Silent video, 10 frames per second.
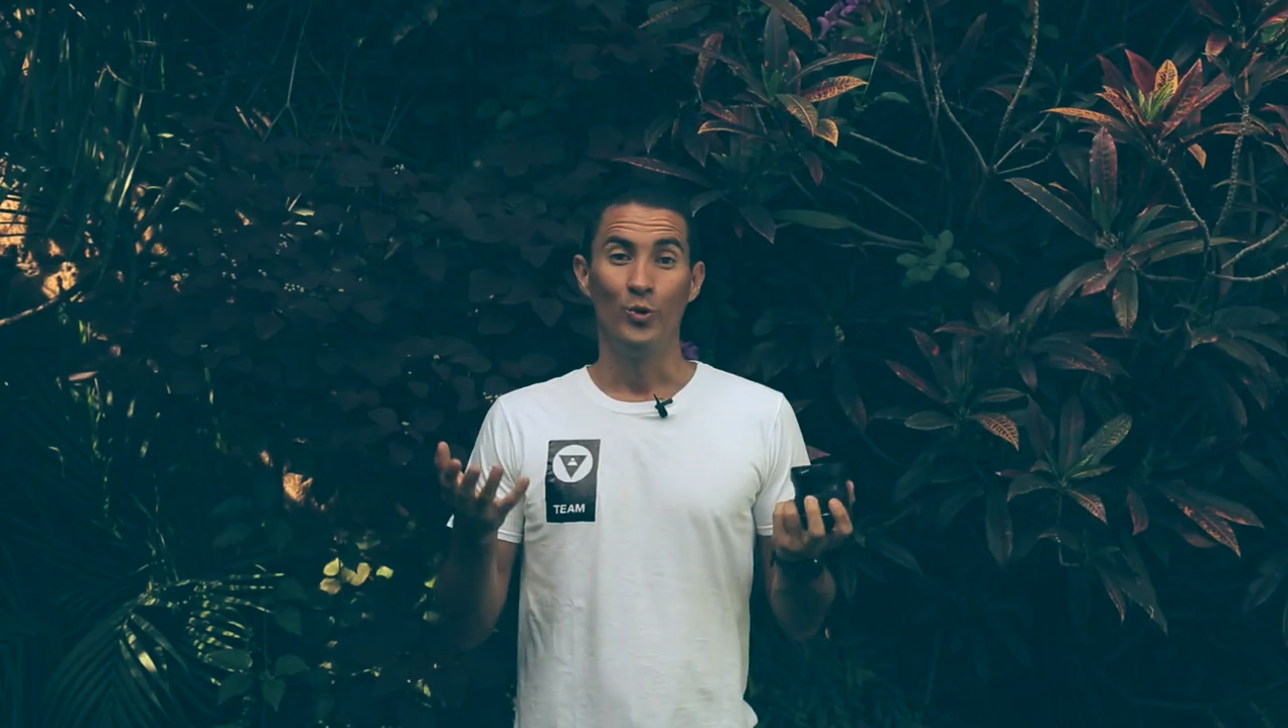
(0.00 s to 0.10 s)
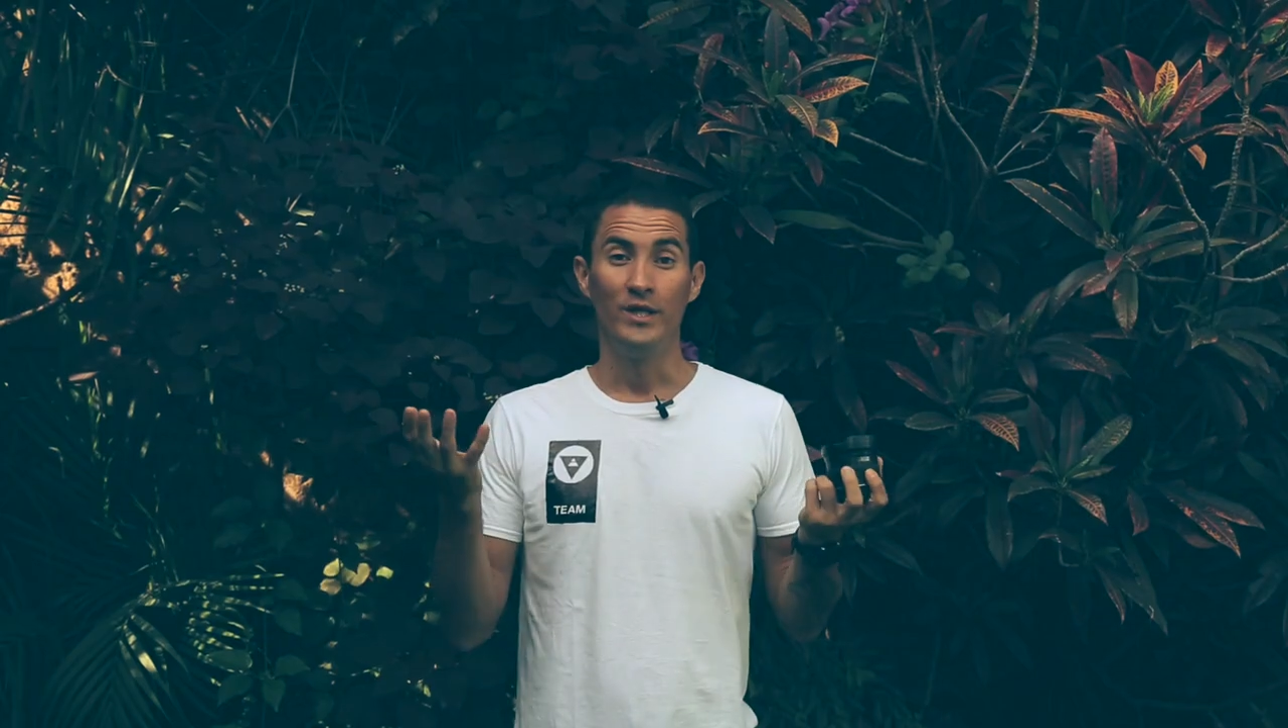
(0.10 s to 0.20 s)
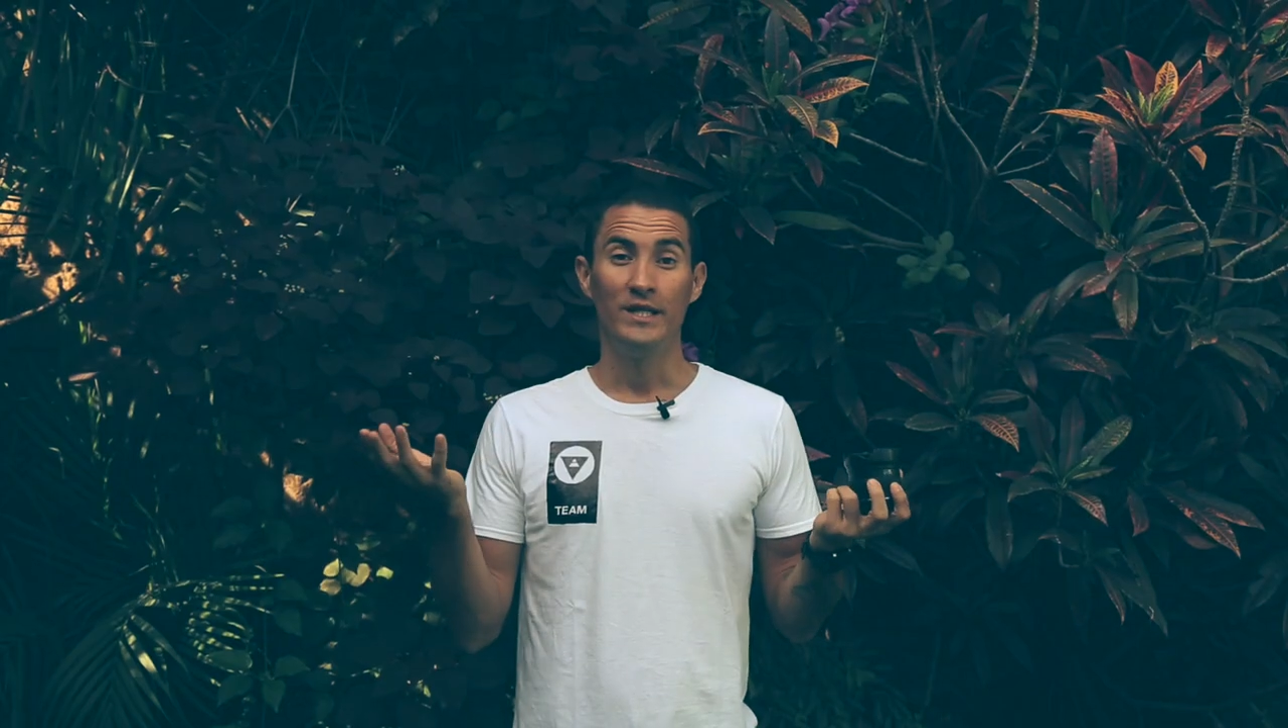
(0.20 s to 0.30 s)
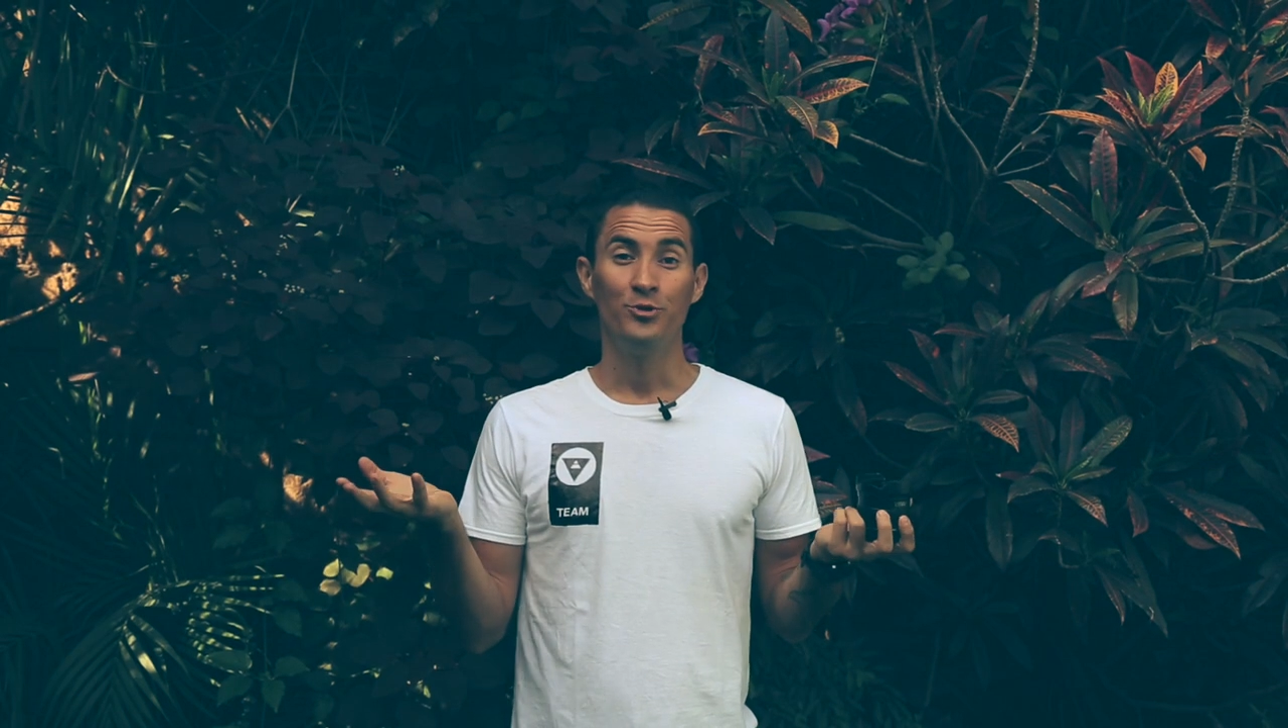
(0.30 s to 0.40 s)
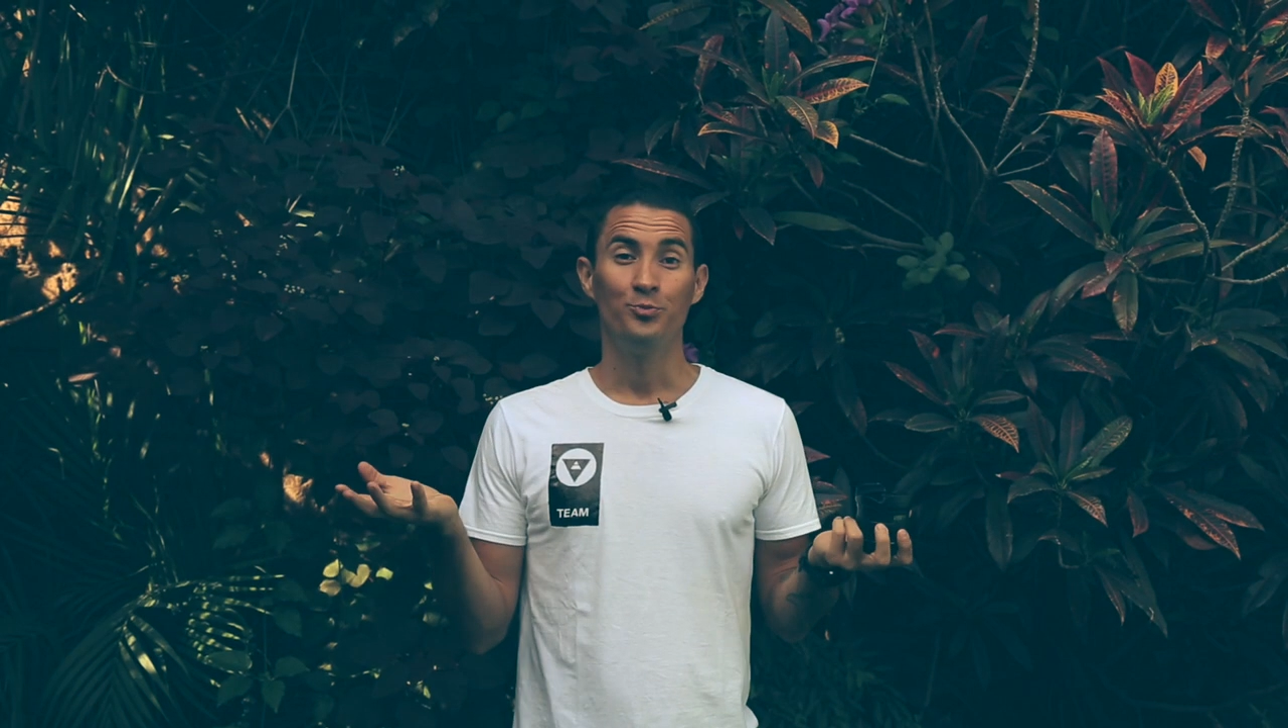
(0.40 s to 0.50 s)
We
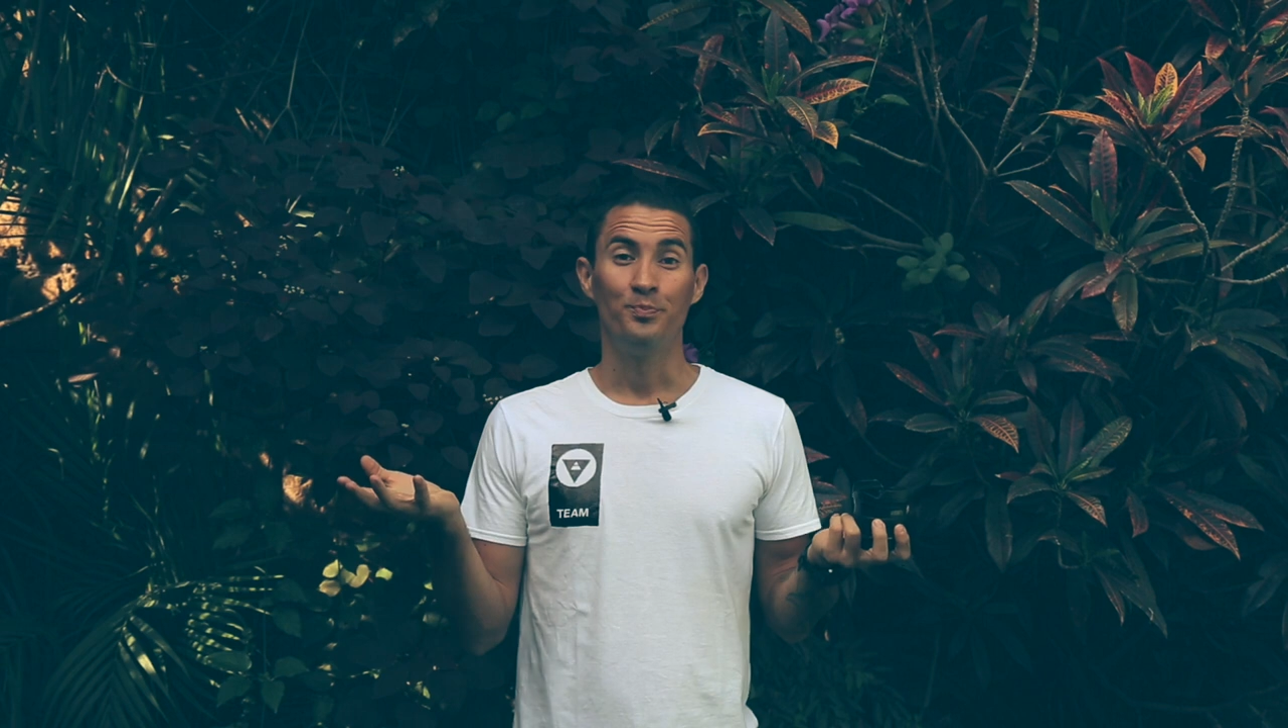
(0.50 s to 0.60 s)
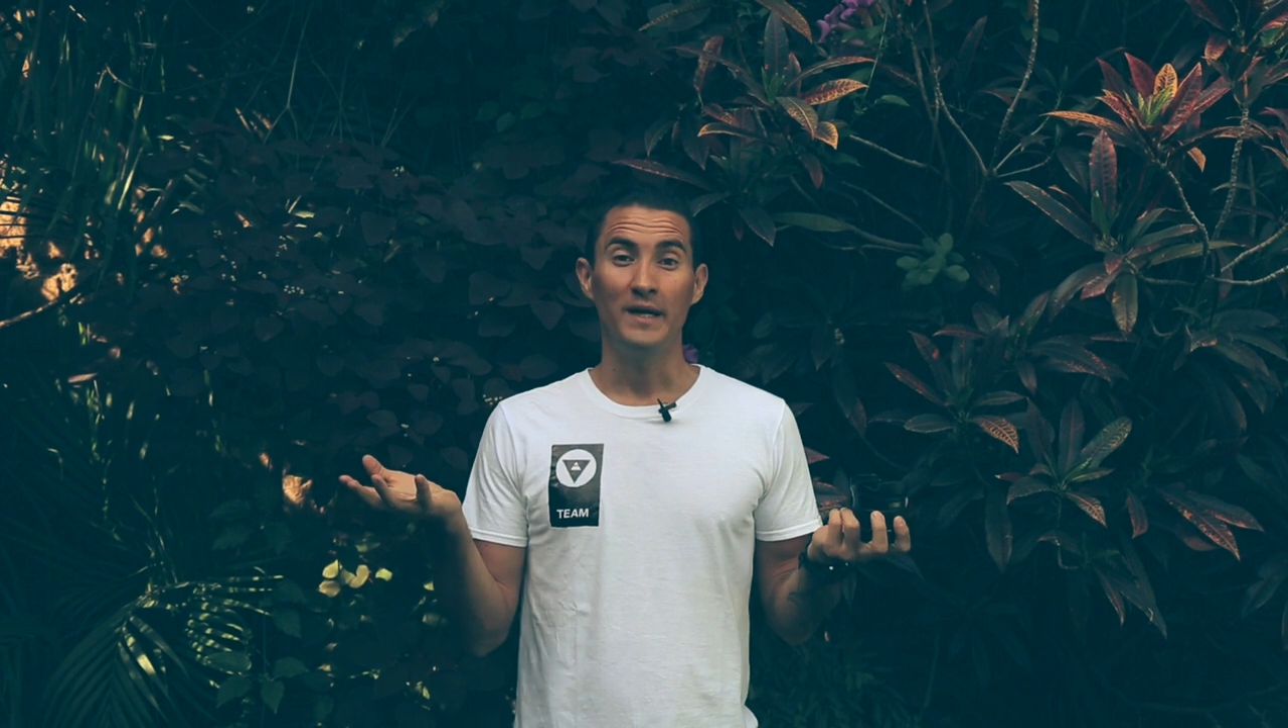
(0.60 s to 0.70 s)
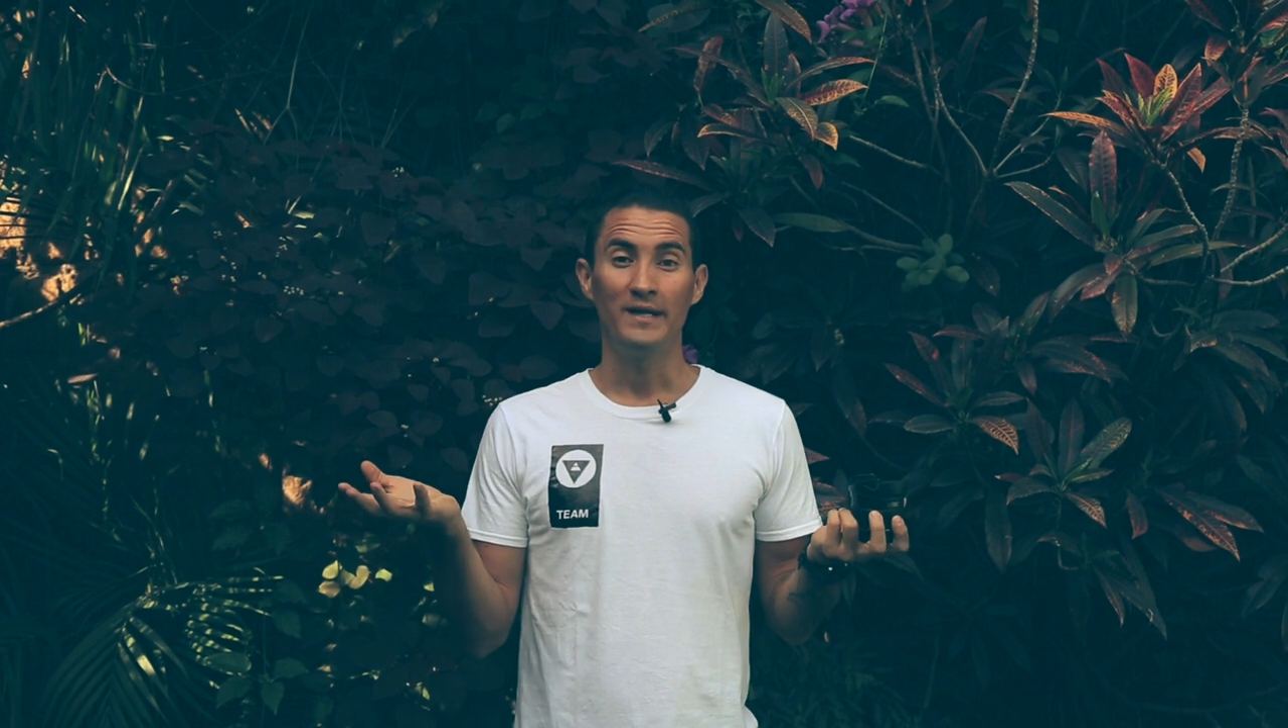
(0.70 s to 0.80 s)
need to pick